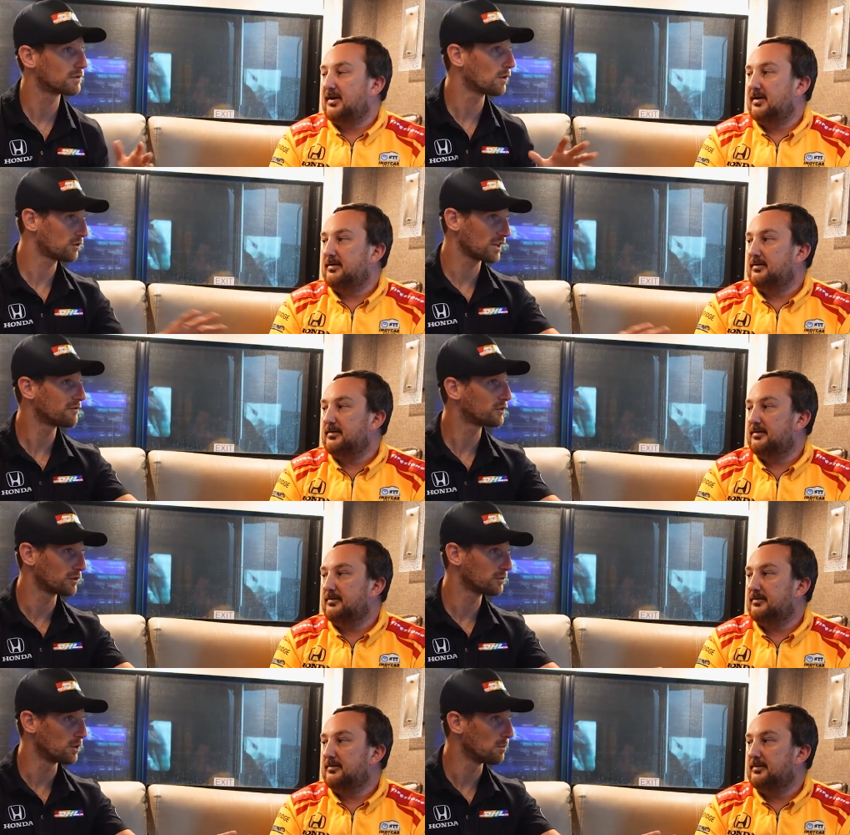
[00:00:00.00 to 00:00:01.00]
Speaker 1: Front left
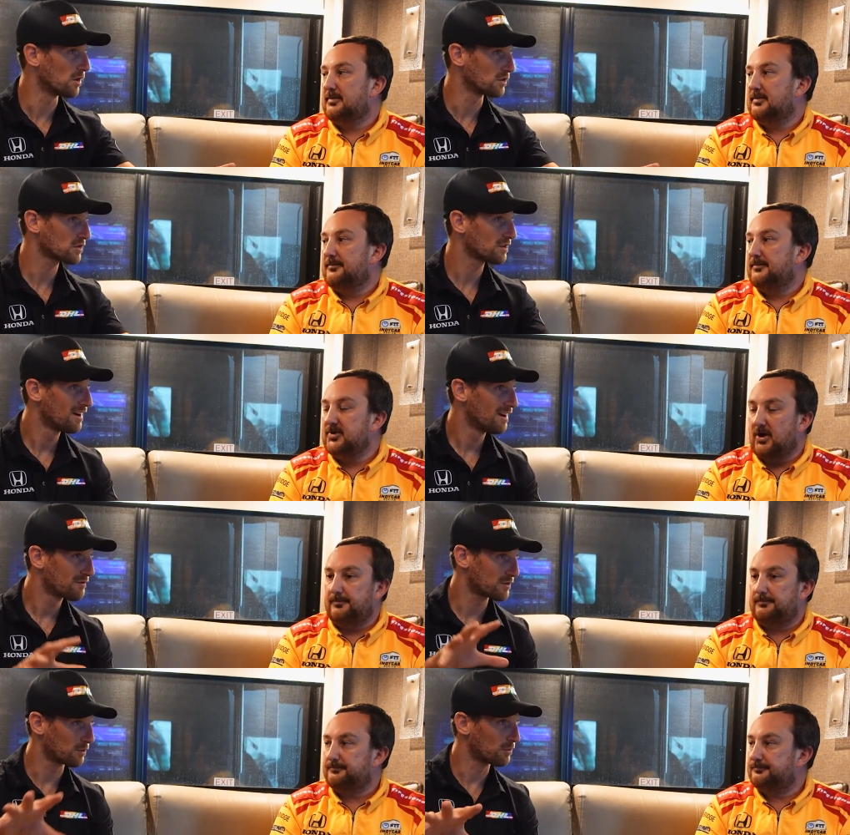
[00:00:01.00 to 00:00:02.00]
does no much. No.
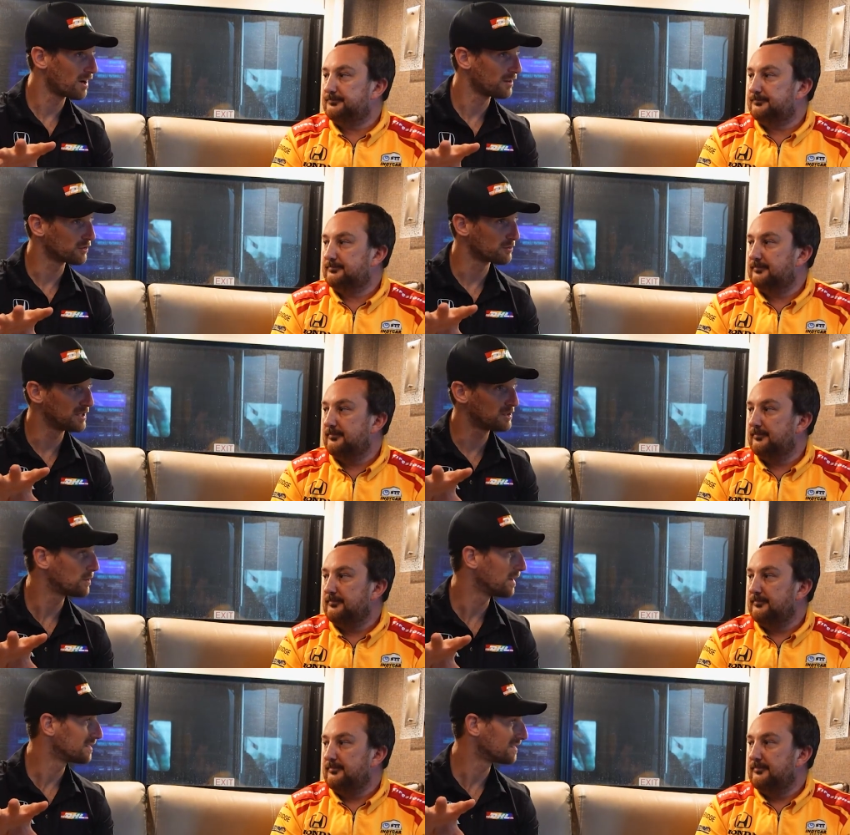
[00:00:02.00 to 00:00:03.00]
Front right does mid
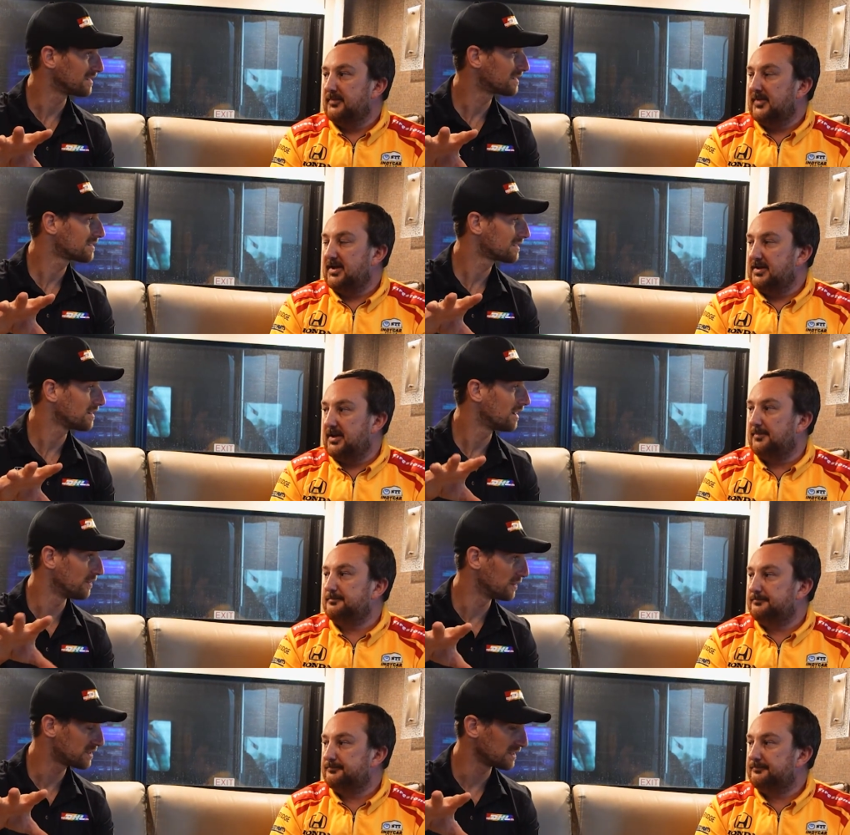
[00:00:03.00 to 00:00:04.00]
to exit, yeah.
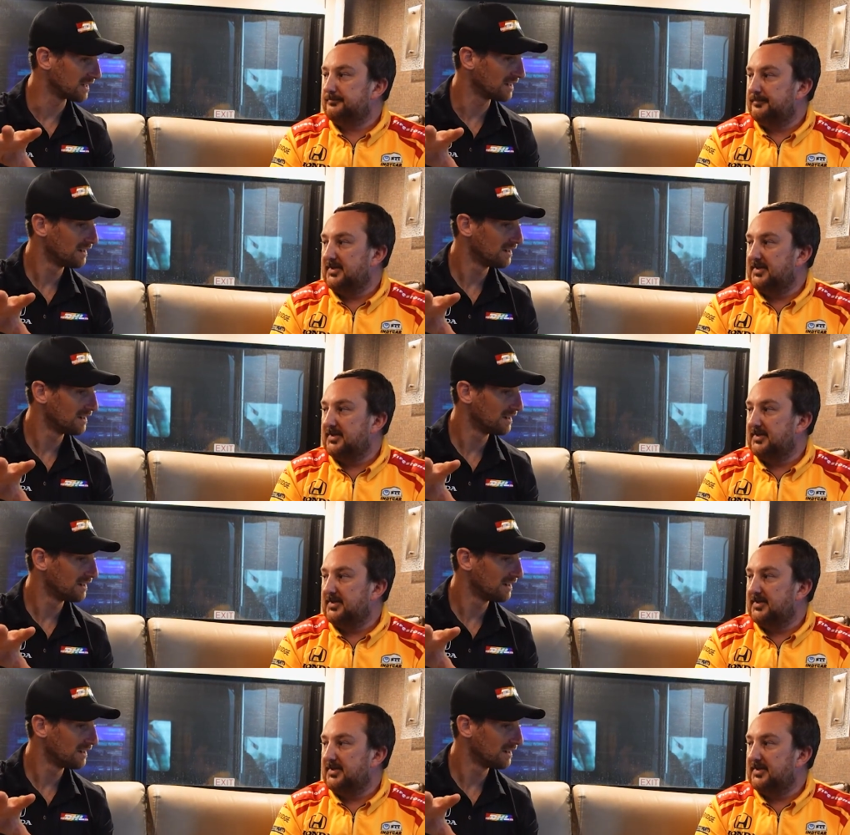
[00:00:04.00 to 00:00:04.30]
understeer.